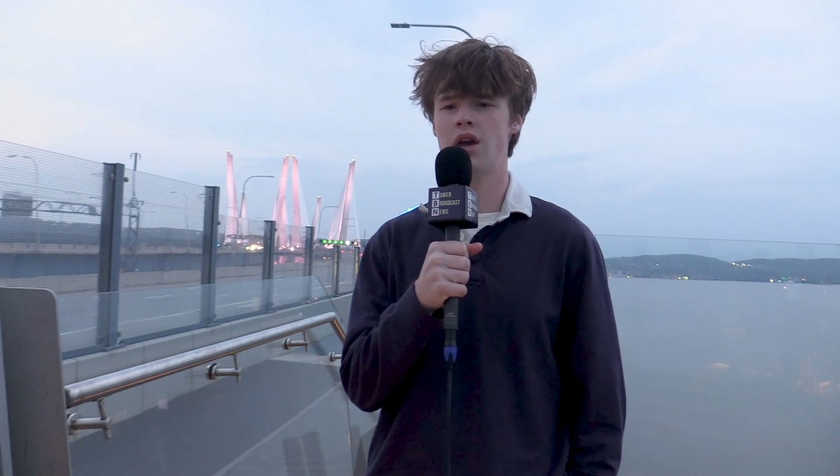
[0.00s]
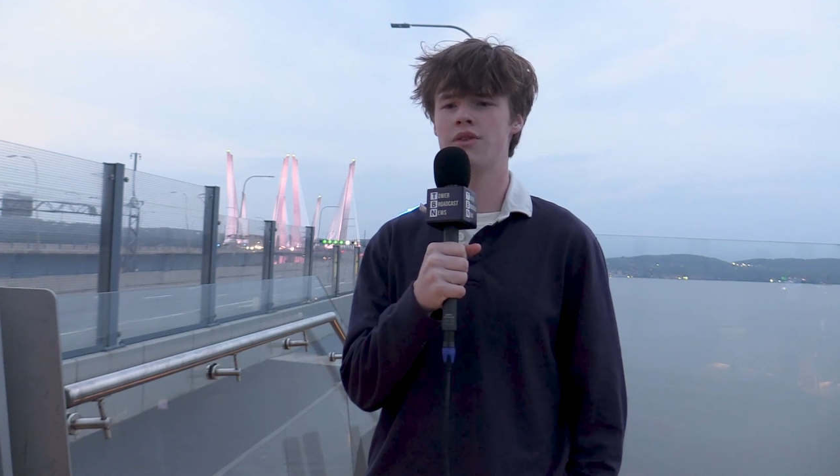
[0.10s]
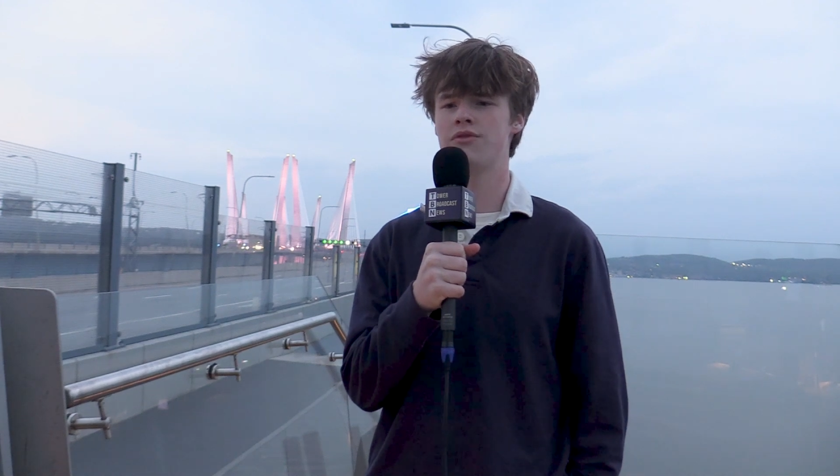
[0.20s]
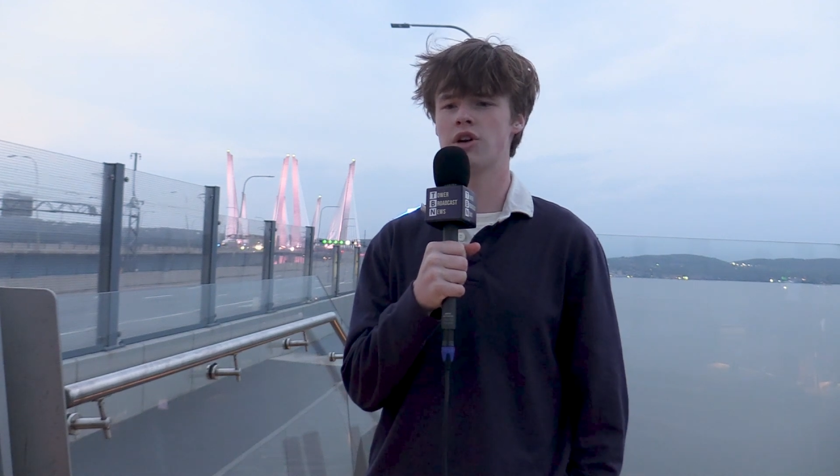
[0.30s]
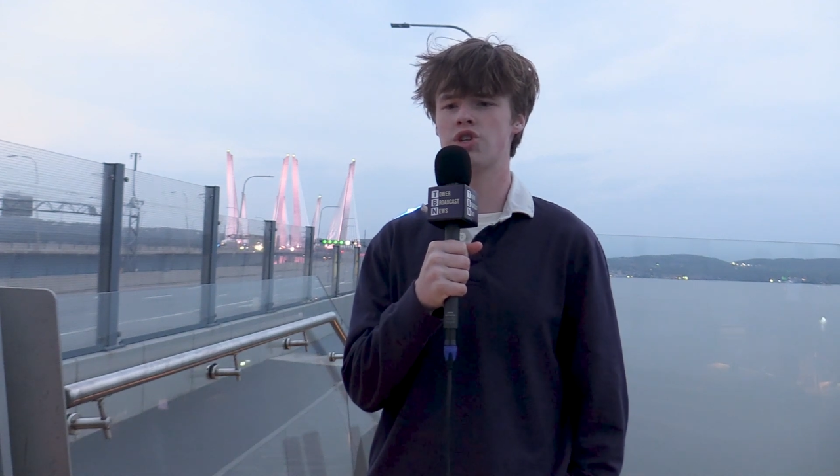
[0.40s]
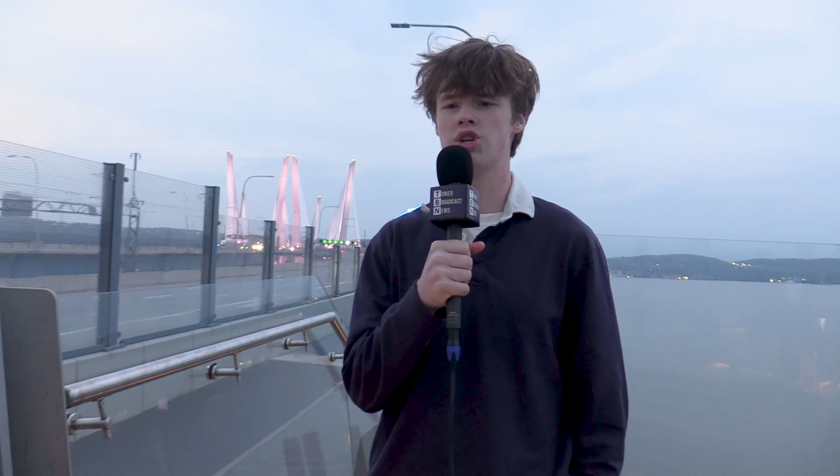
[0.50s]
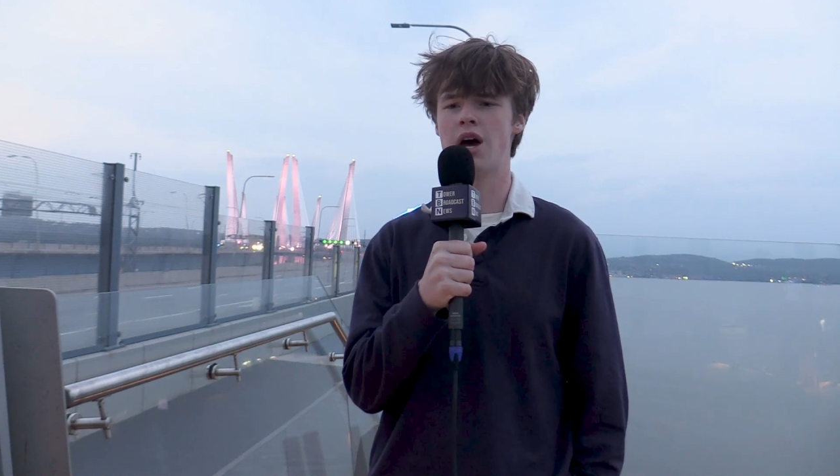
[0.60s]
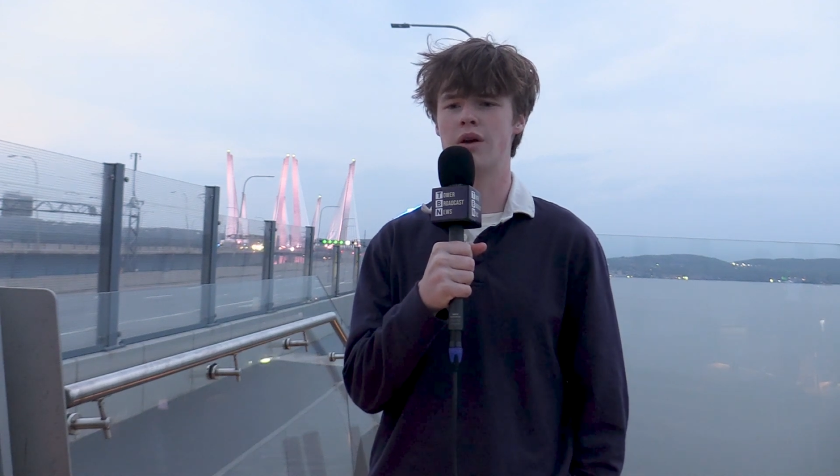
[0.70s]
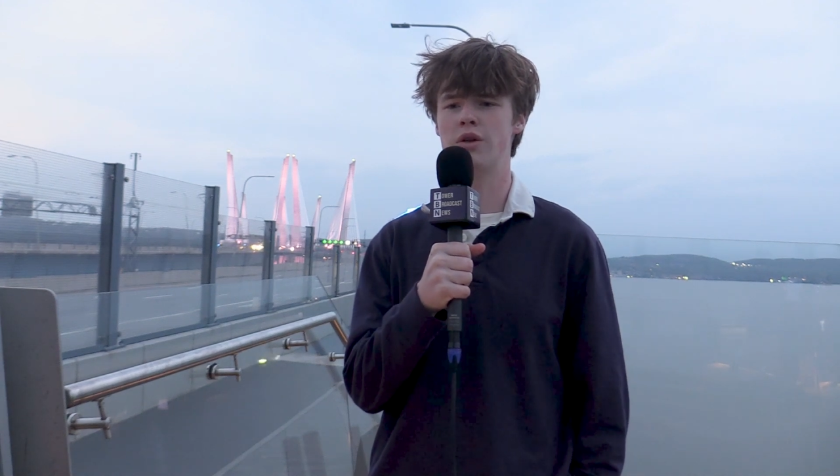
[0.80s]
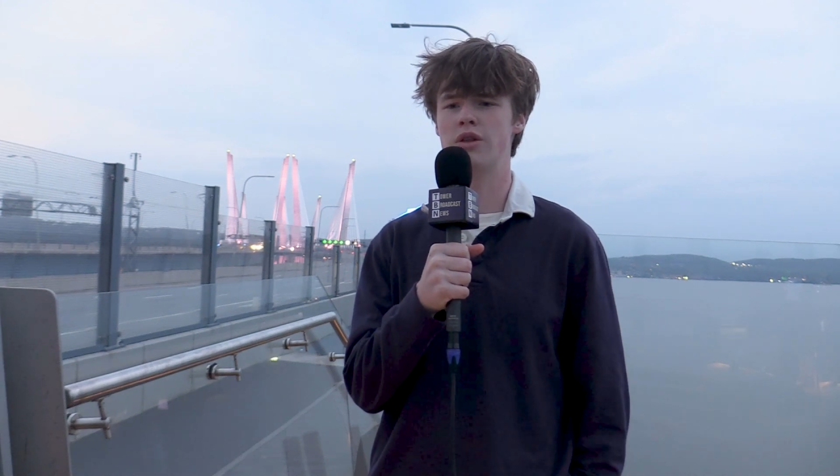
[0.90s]
and
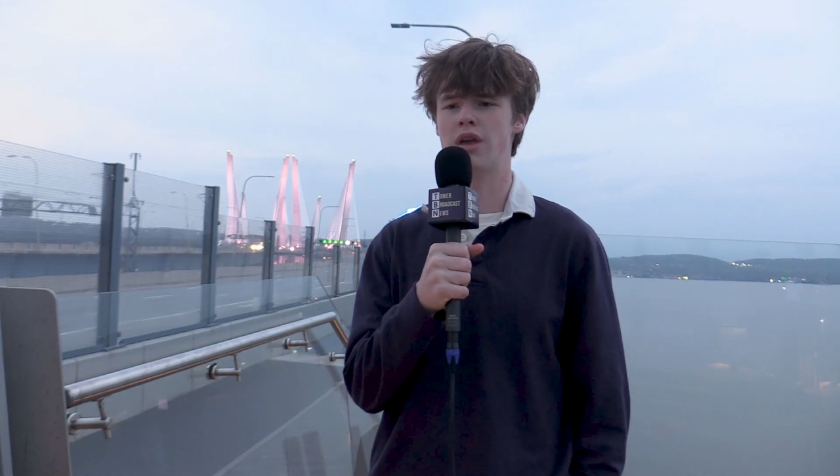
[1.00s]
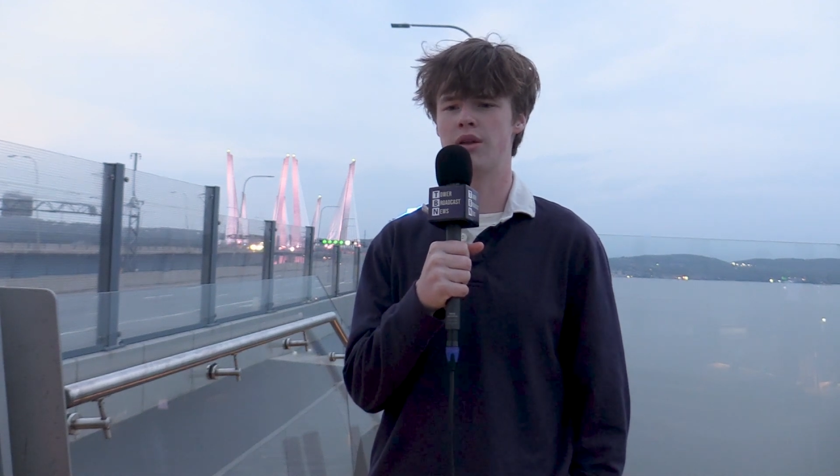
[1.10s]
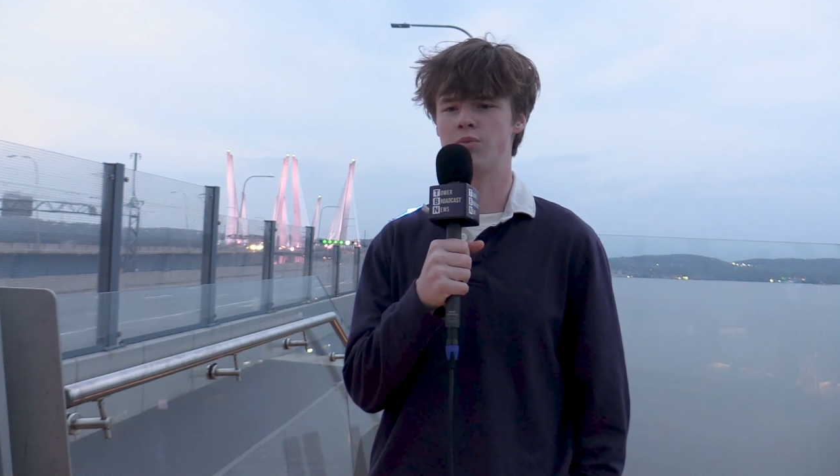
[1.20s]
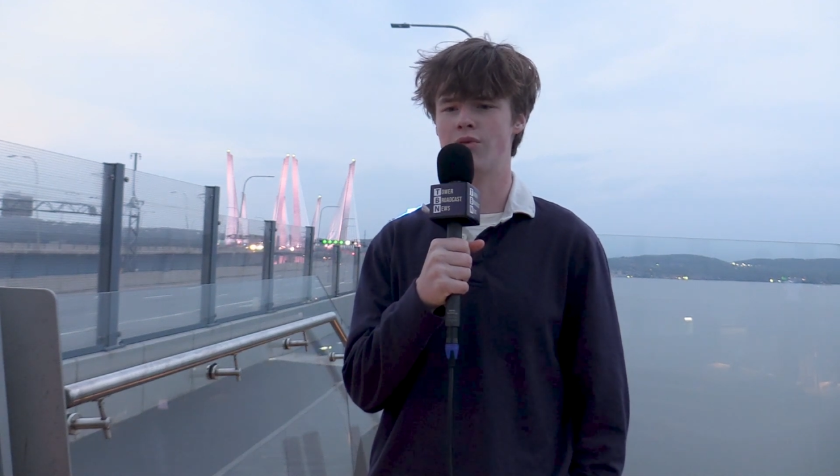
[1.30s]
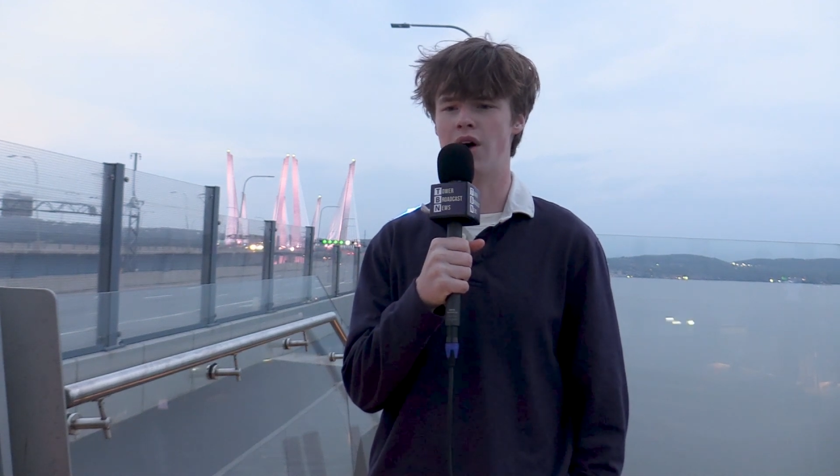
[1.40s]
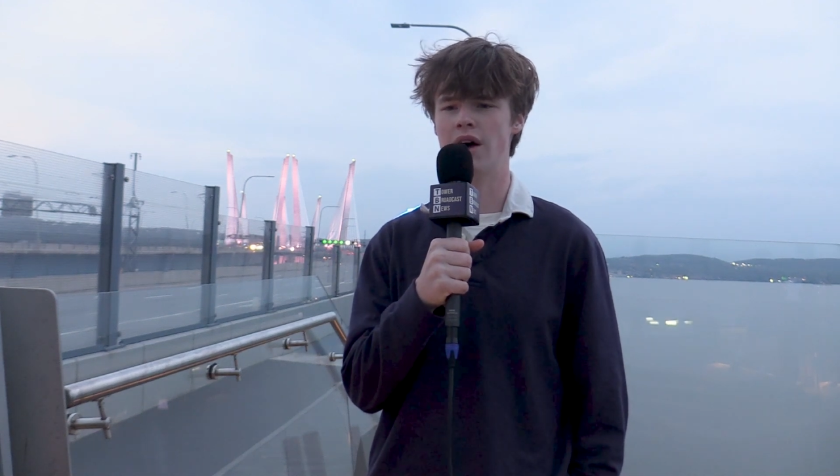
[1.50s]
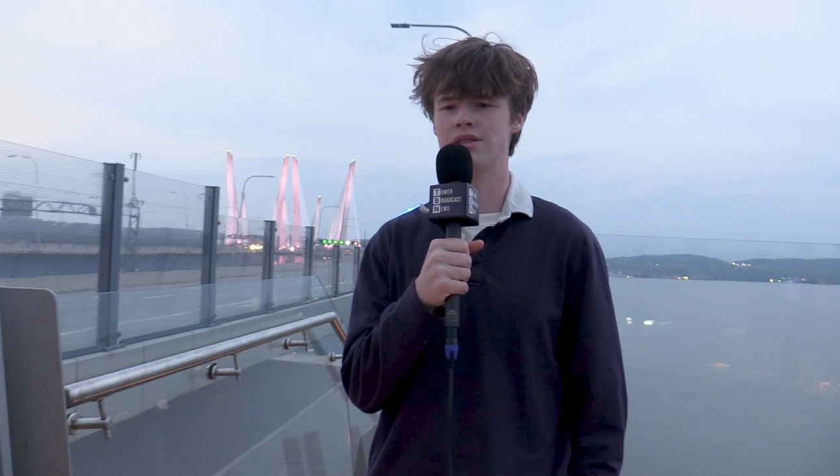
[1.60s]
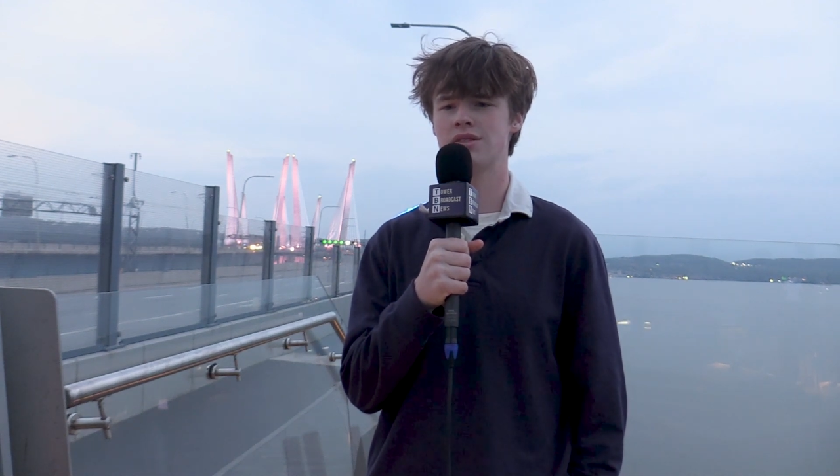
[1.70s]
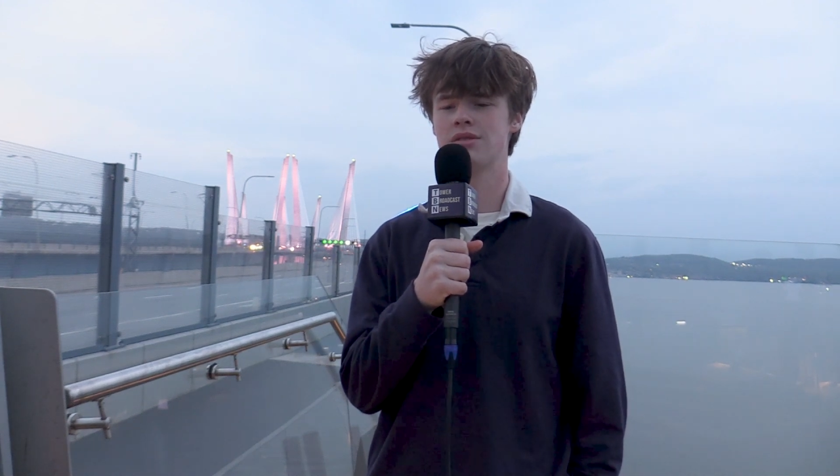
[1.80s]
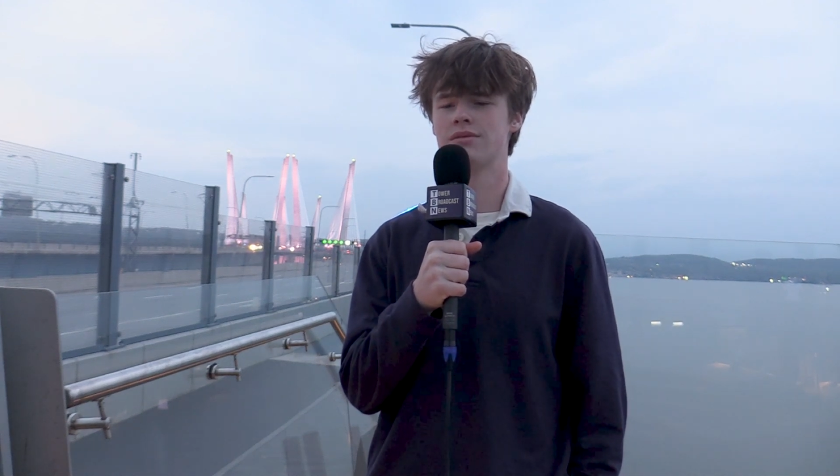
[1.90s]
functionality that it
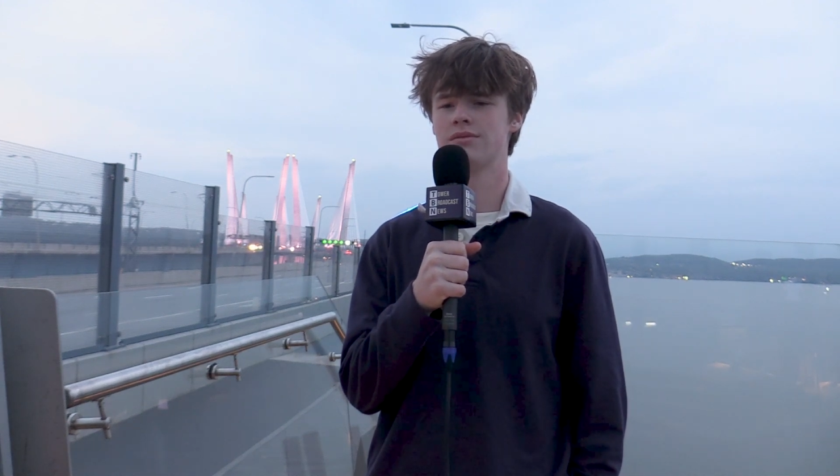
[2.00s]
provides.